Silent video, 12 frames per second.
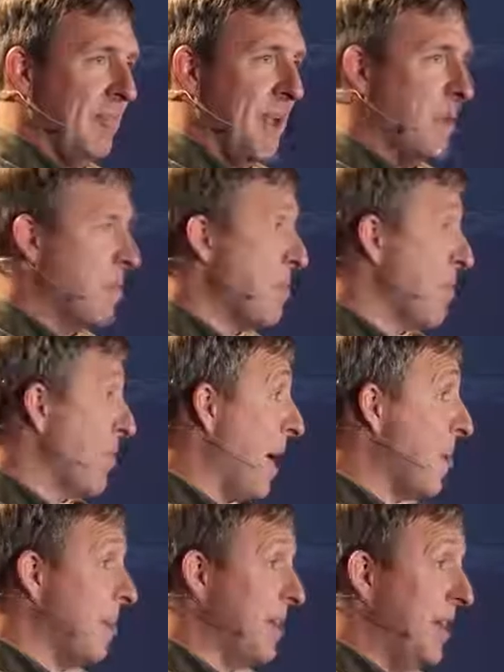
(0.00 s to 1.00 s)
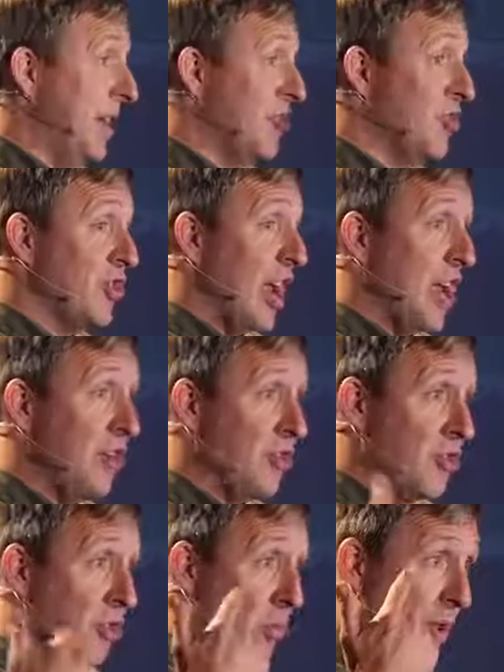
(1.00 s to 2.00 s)
It probably
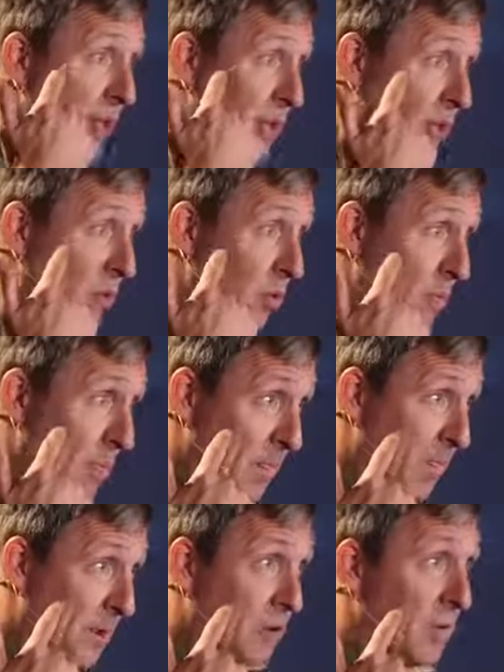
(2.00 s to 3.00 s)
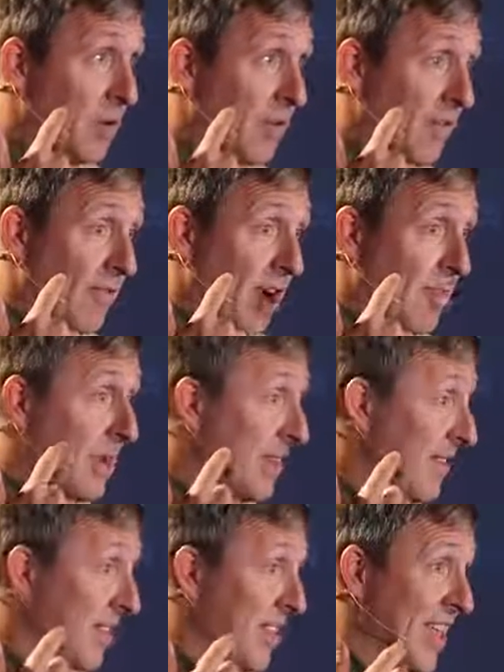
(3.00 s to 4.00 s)
changed the way you interpreted the environment,
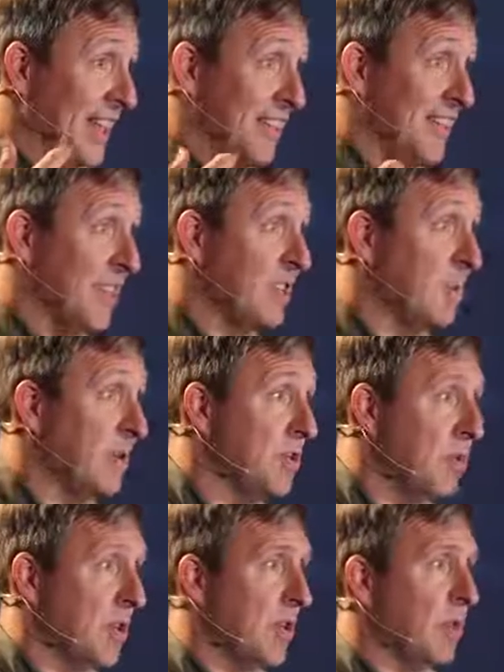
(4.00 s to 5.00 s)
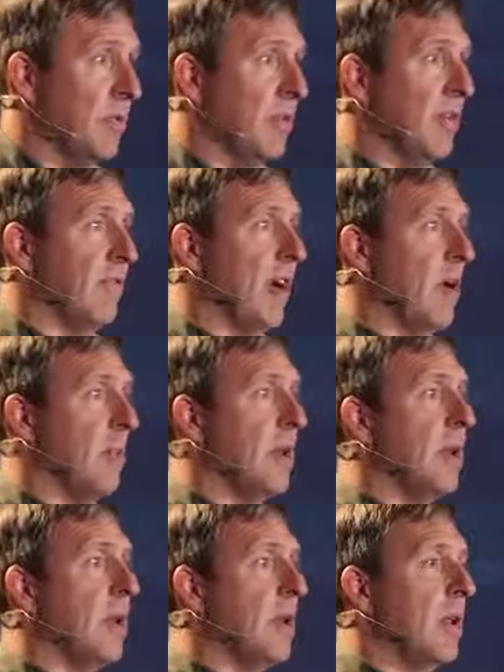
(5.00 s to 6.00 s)
given that it sits between you and the
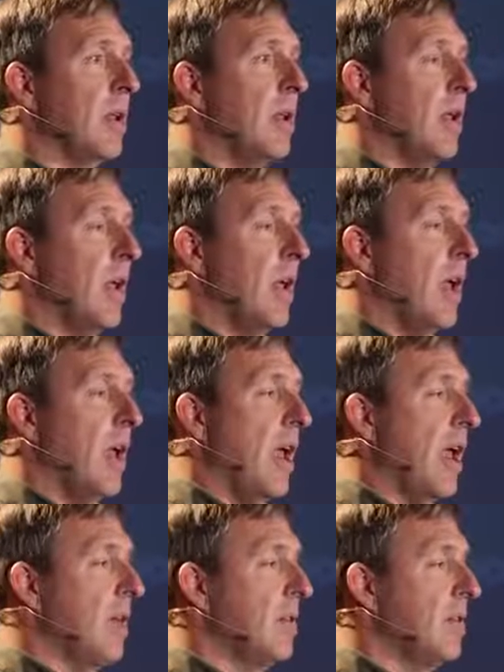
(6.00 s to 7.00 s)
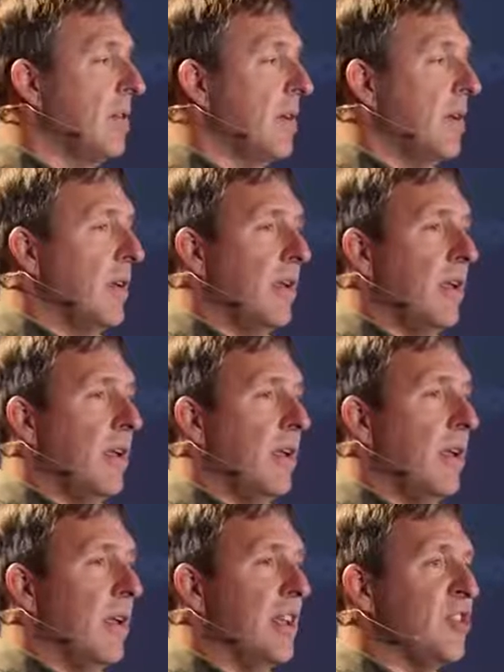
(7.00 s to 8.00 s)
environment, and
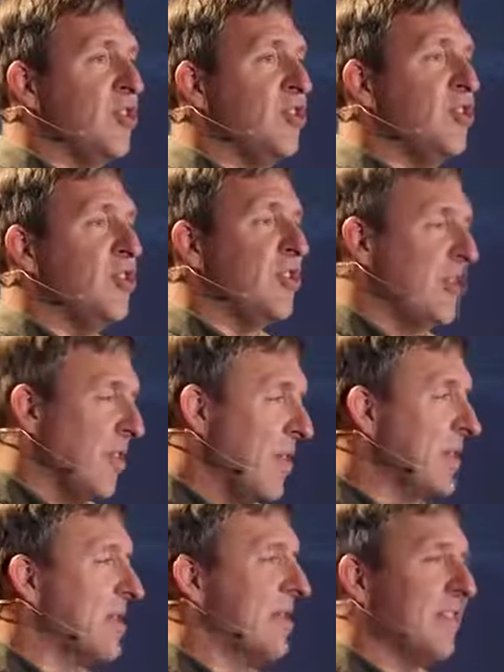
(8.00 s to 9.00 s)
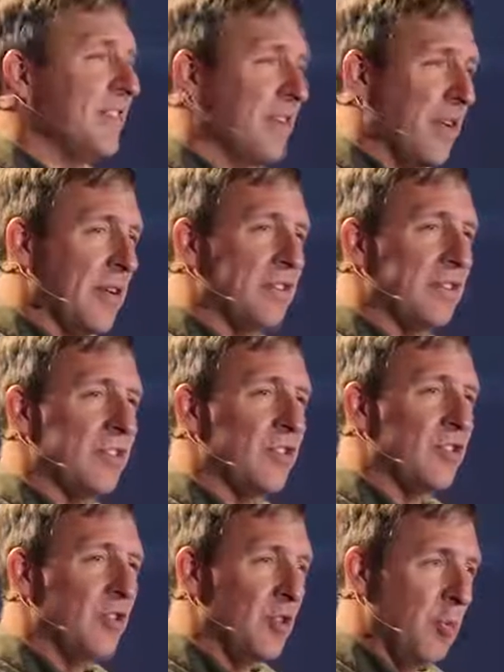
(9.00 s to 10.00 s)
it's seriously, seriously
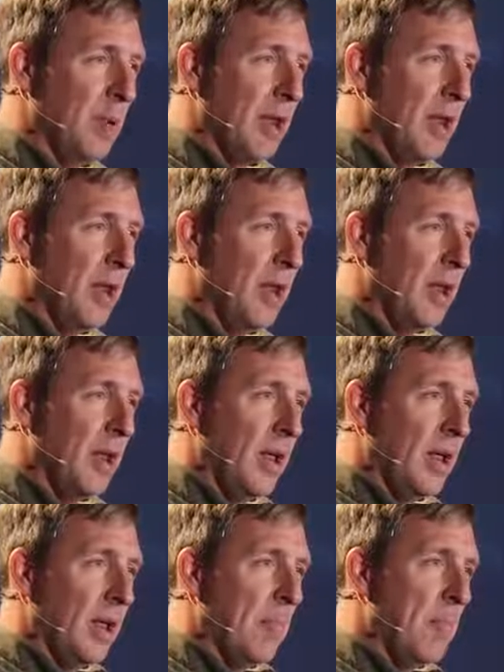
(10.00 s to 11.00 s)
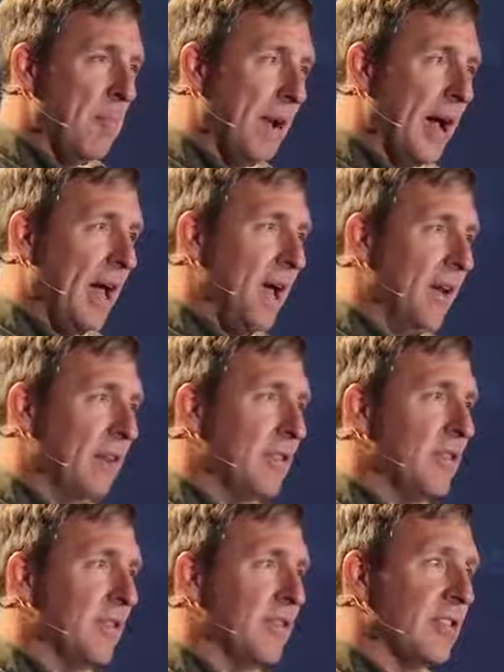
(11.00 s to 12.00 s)
stupid, but
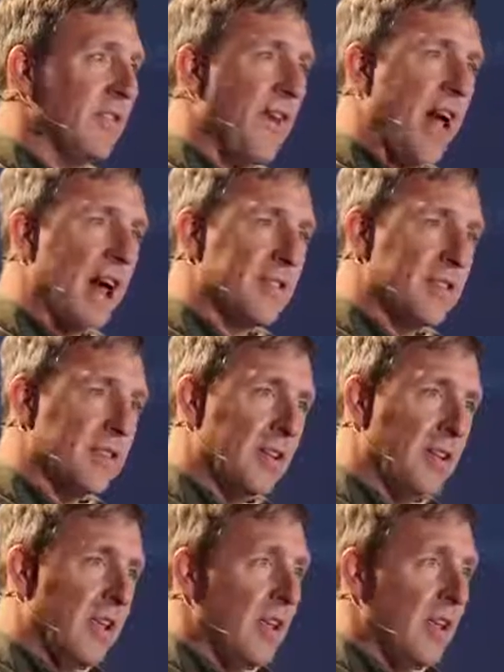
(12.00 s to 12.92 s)
seriously fast.